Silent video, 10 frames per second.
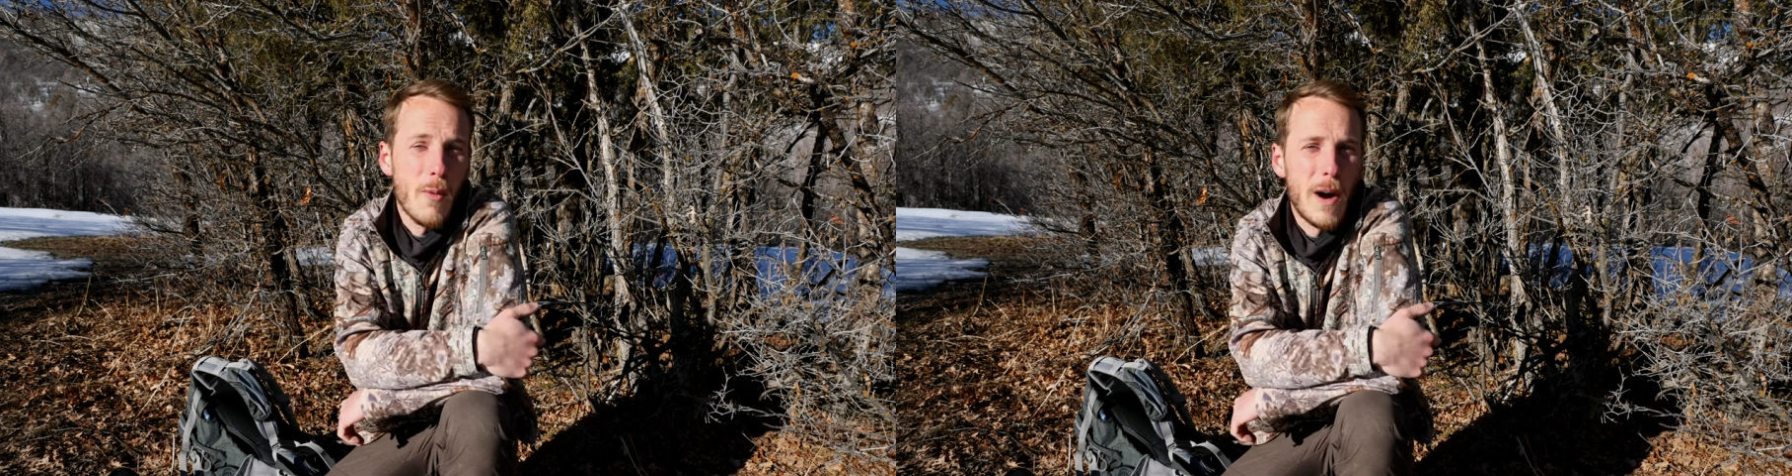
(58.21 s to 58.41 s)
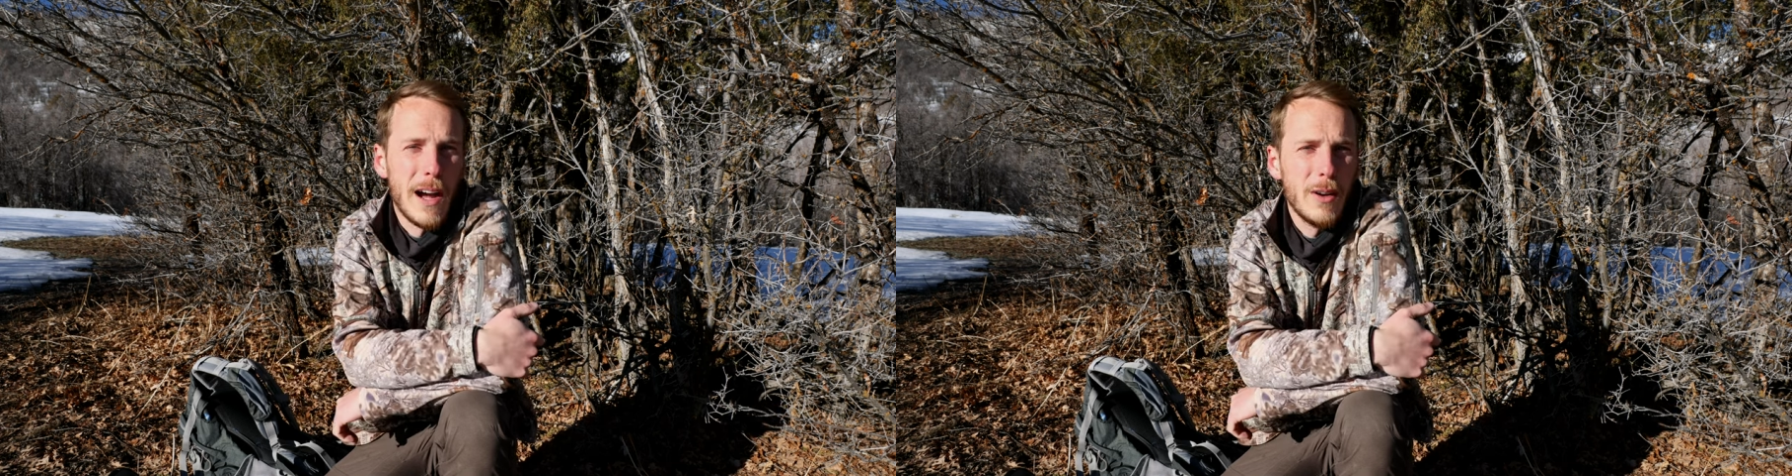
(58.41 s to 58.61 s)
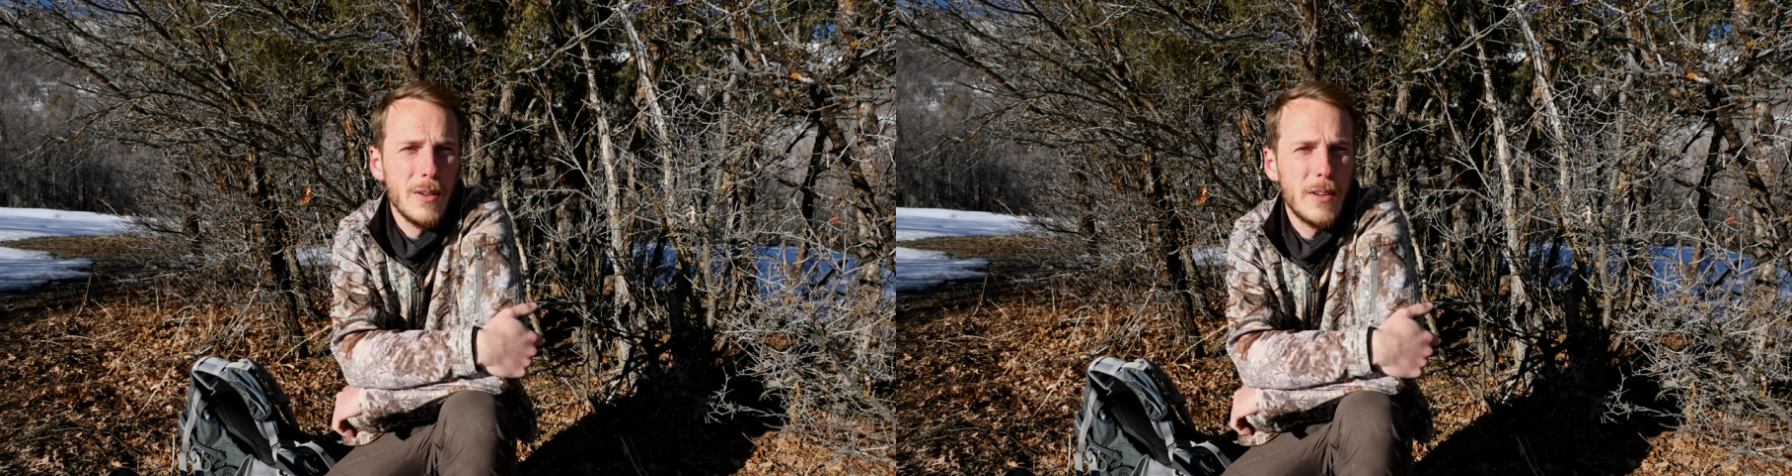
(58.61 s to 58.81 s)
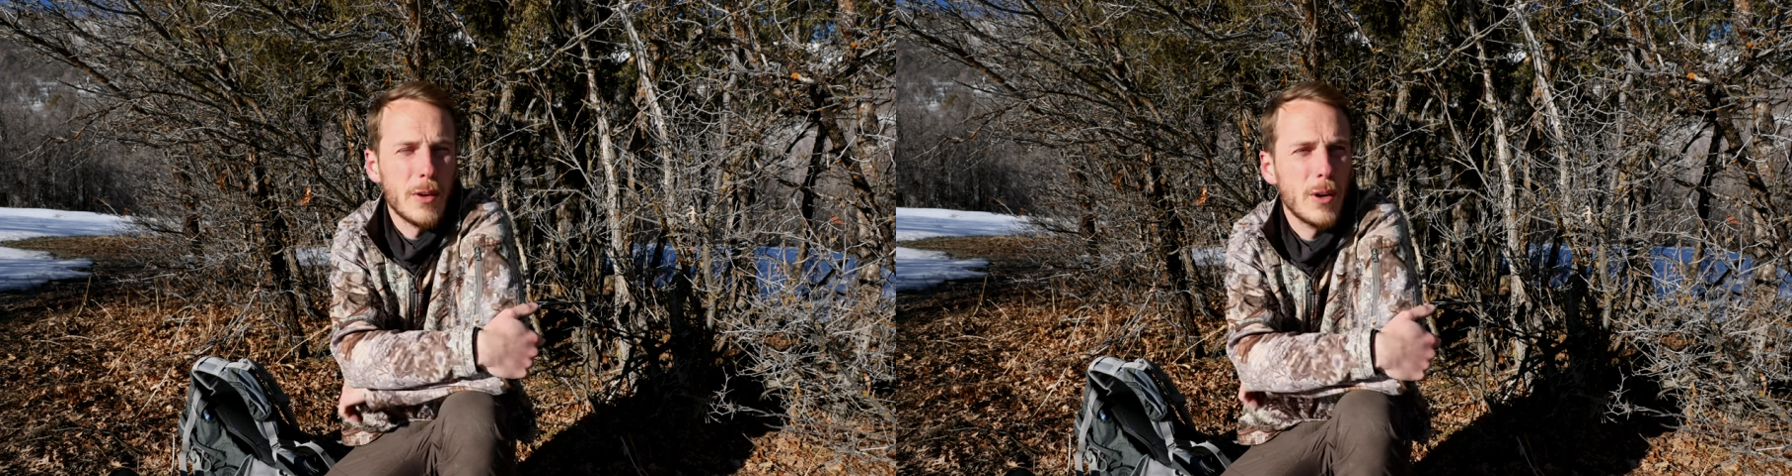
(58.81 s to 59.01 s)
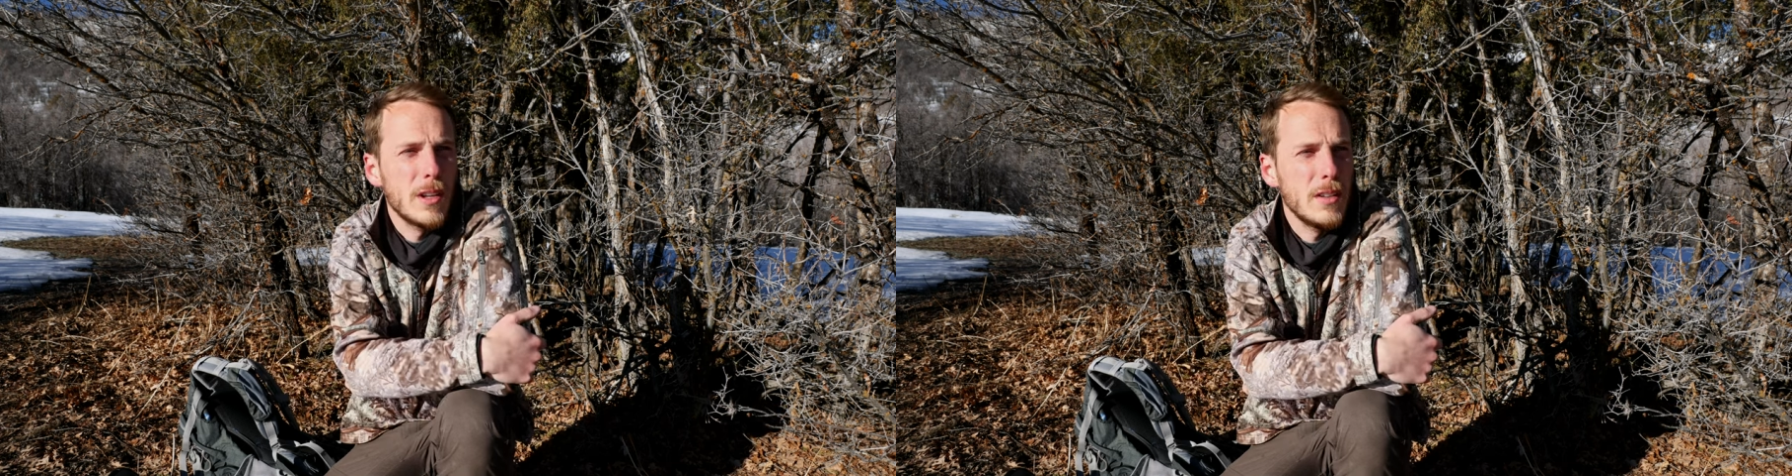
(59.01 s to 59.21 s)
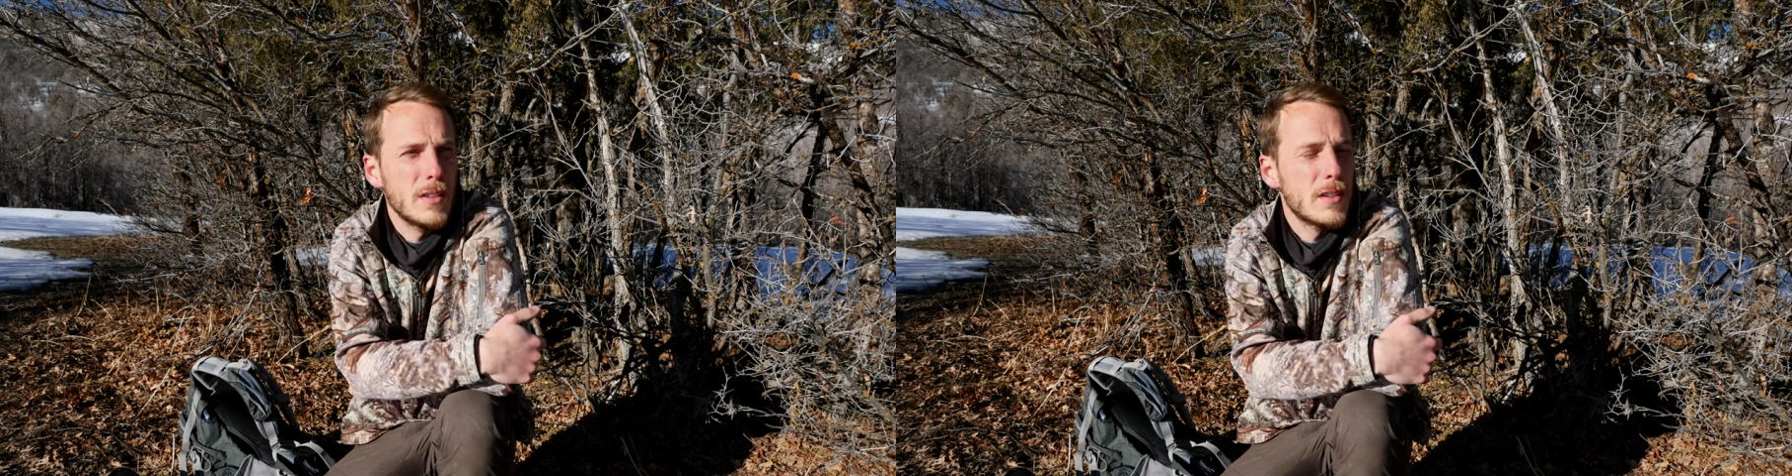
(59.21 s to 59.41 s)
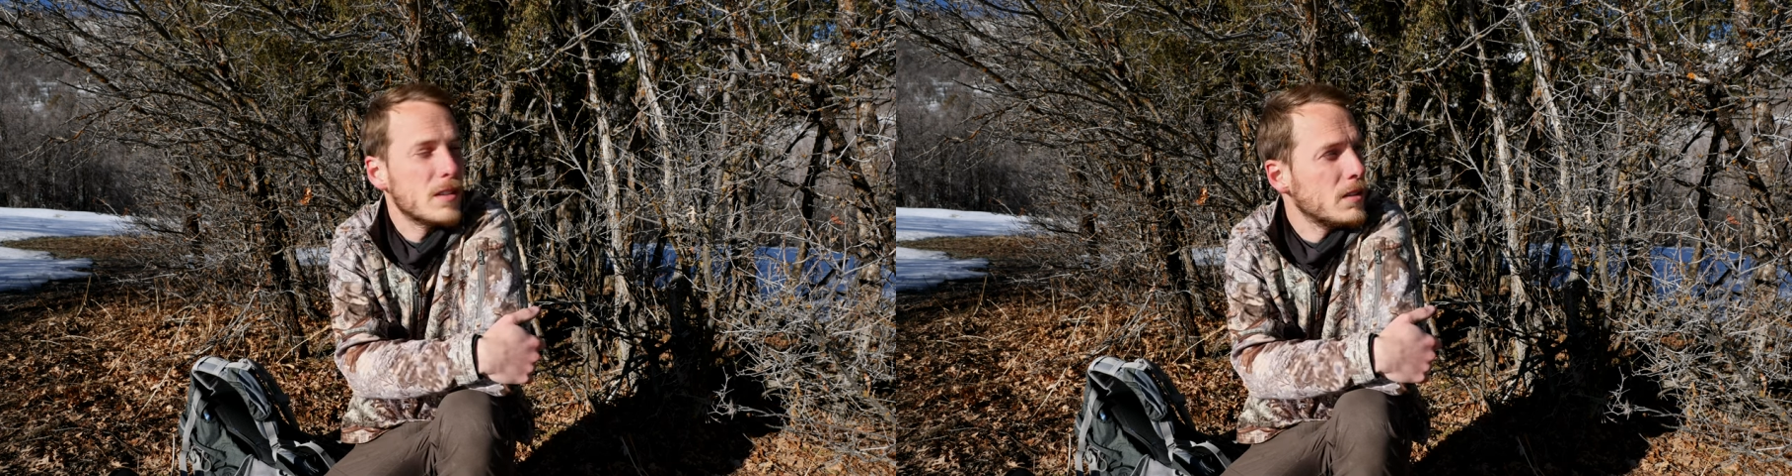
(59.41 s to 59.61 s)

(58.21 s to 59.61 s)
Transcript: wild turkeys.